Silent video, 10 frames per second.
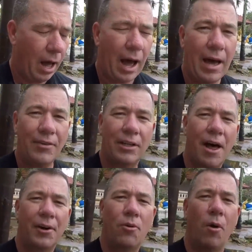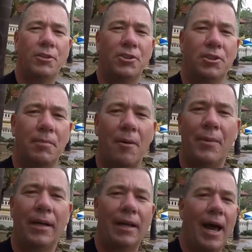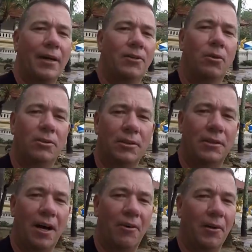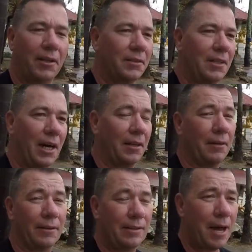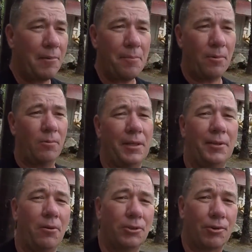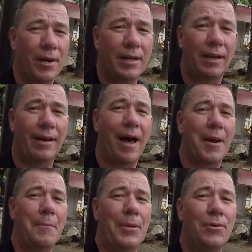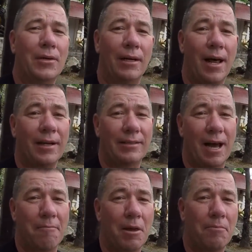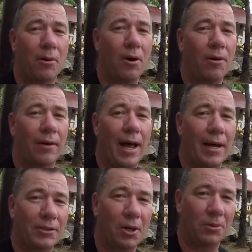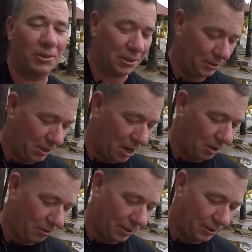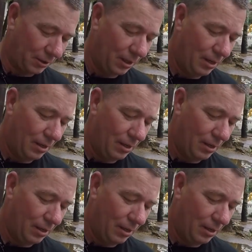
I have a lot of questions about being lactose intolerant in Thailand. Thai people really don't drink a lot of milk. A lot of Thai people are lactose intolerant